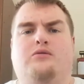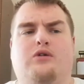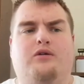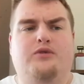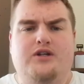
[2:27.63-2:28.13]

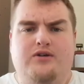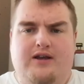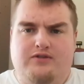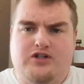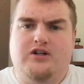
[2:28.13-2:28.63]
well, we knew
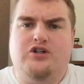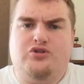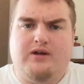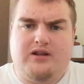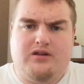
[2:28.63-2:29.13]
Everton had
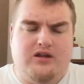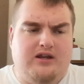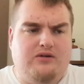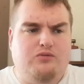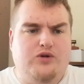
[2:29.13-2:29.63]

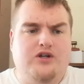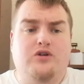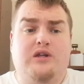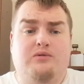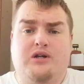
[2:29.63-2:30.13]
strengthened and we
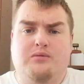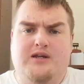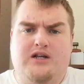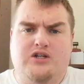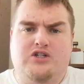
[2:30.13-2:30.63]
knew they were going to
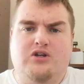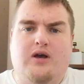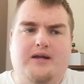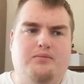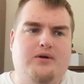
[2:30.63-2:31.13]
be a good
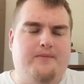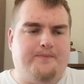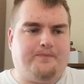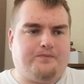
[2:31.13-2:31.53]
side, but